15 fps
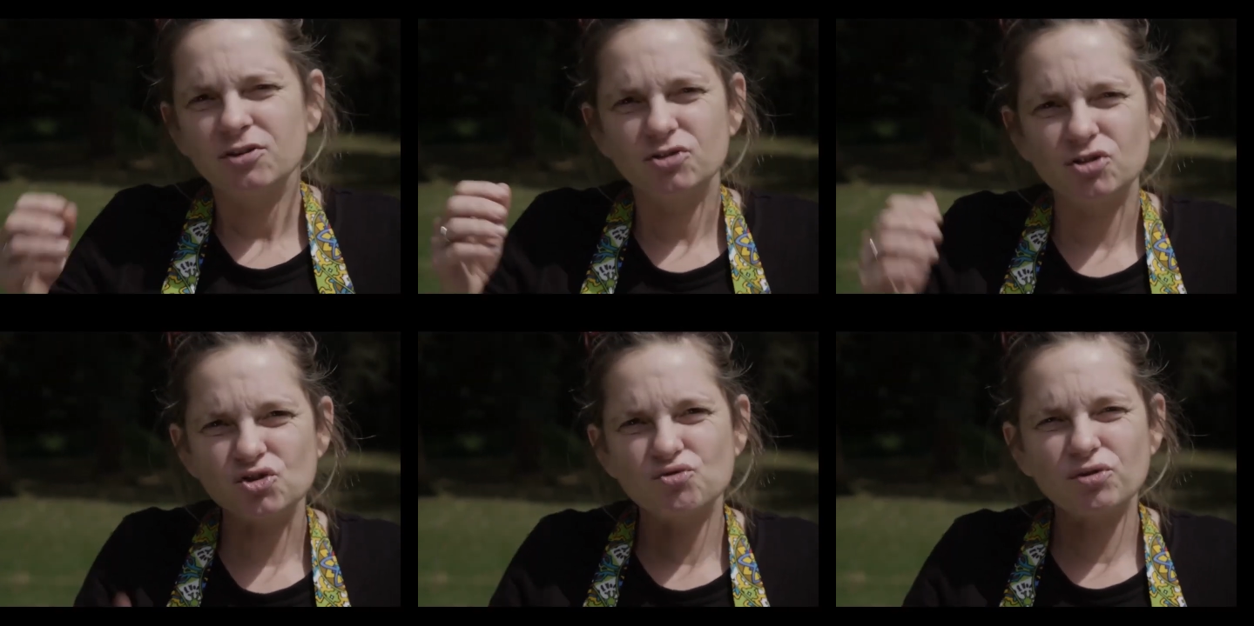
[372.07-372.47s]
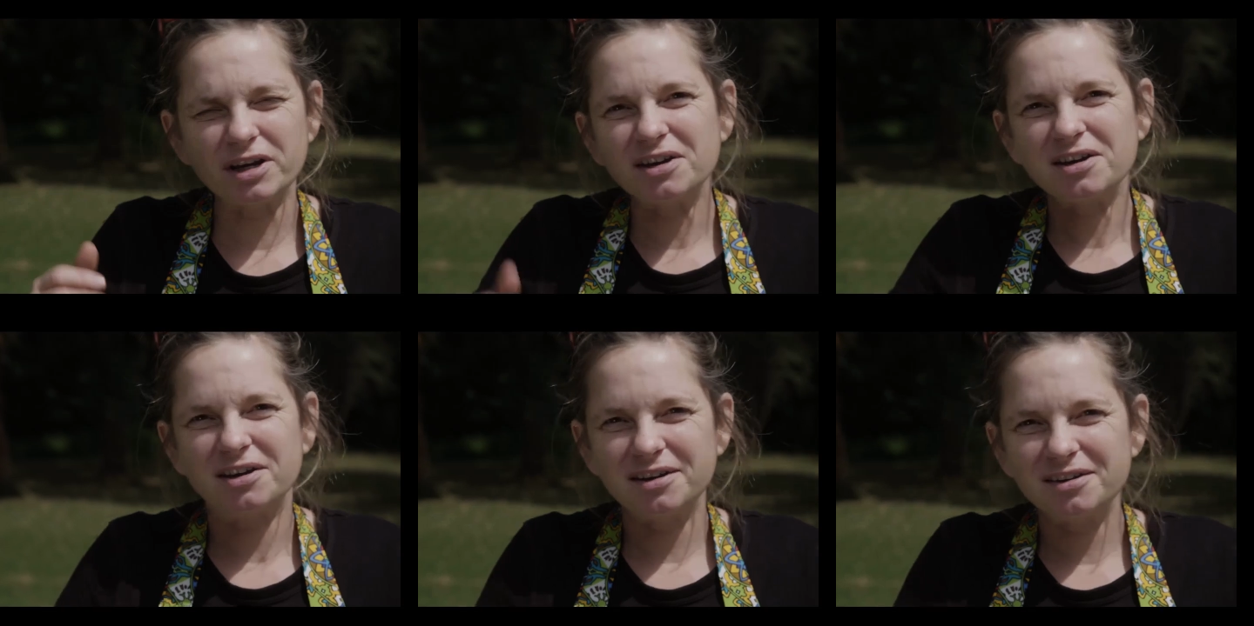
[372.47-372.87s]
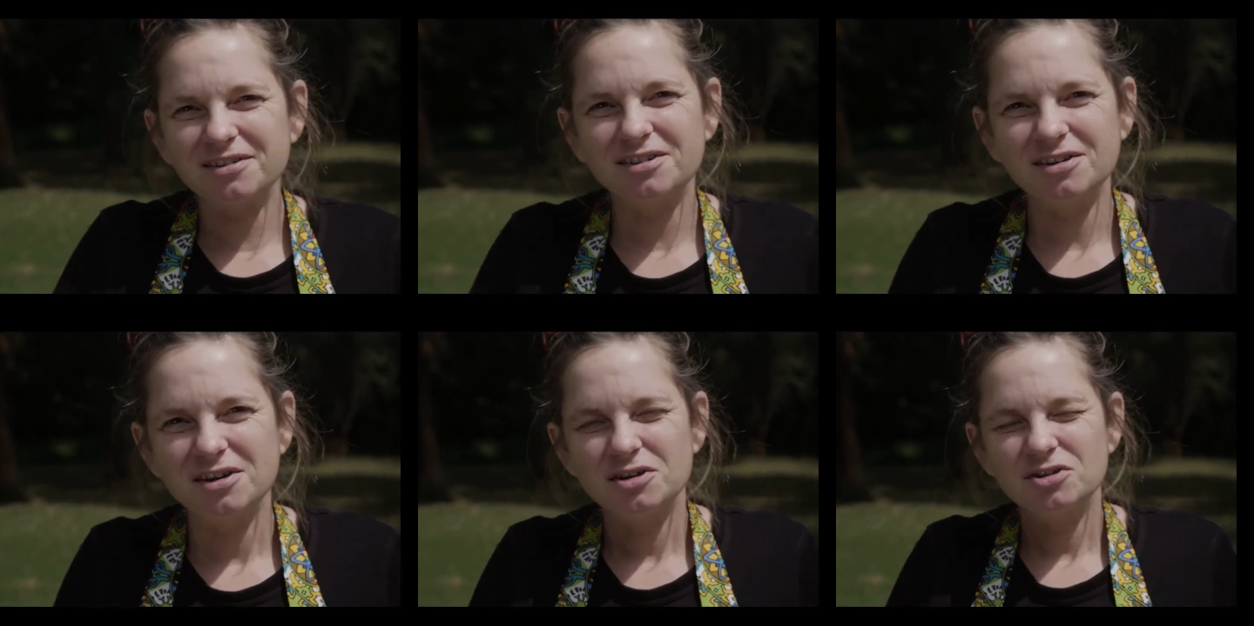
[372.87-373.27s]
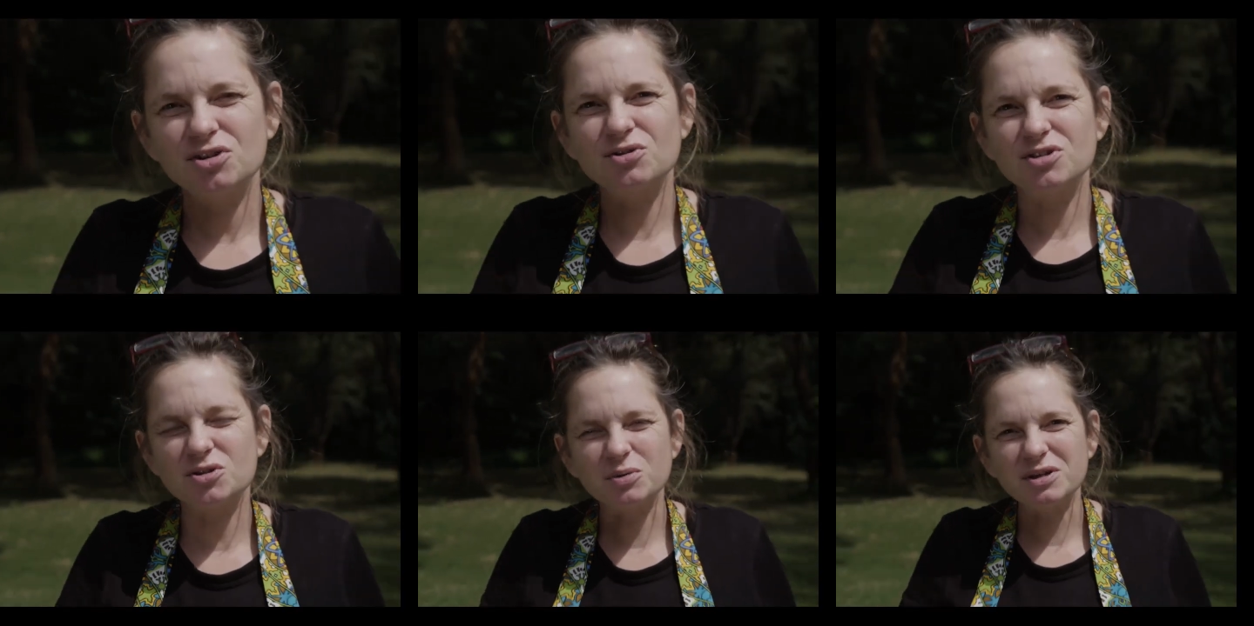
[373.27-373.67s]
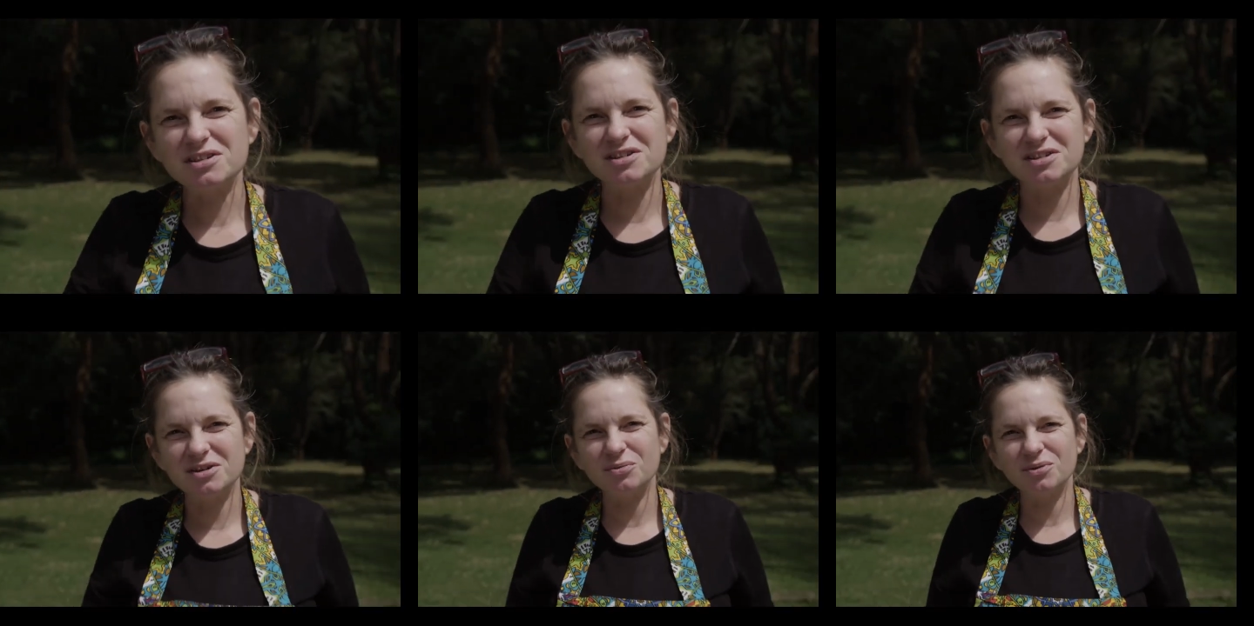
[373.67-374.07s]
To drink it, you
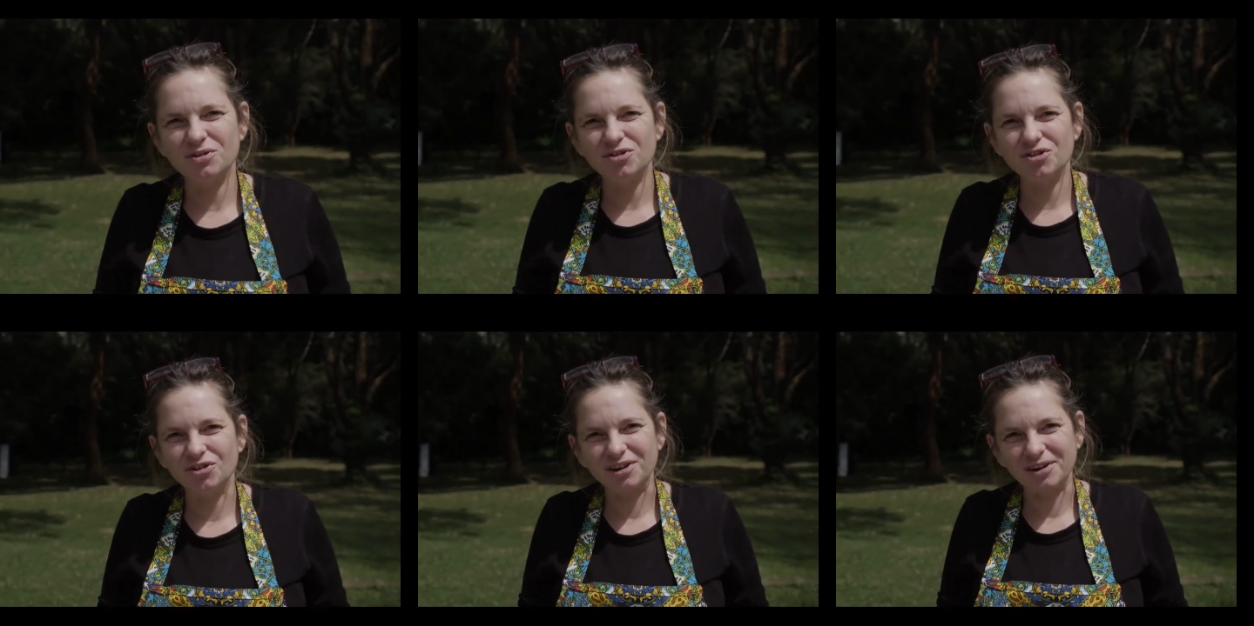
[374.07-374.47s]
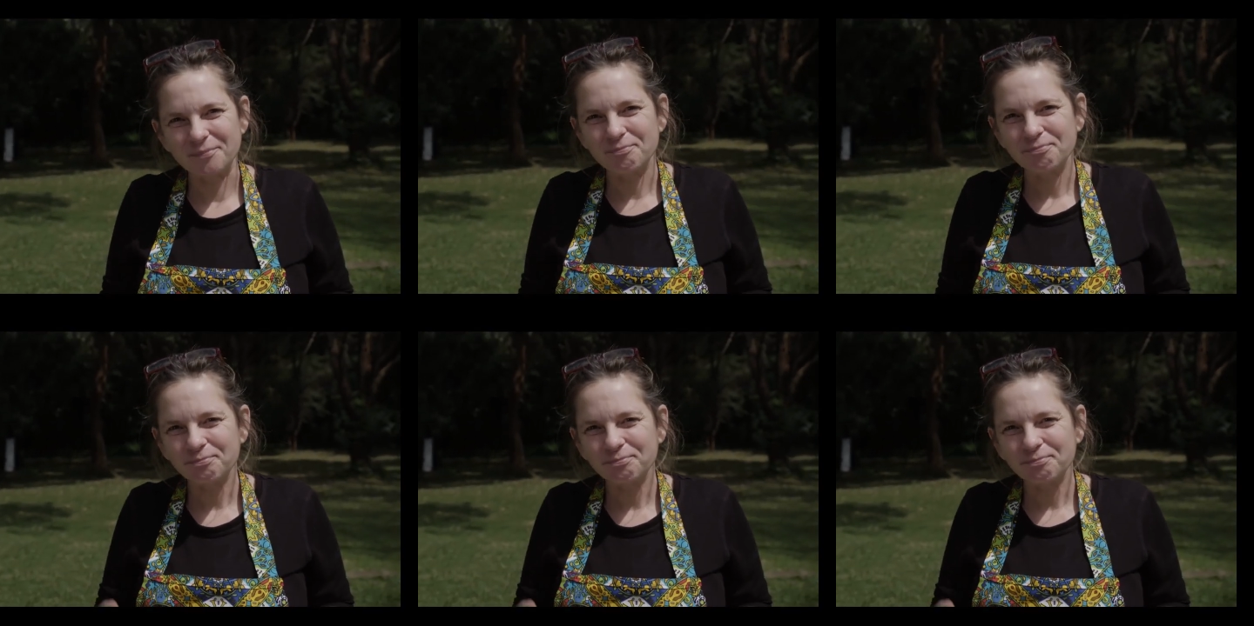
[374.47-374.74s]
sweeten it with sugar,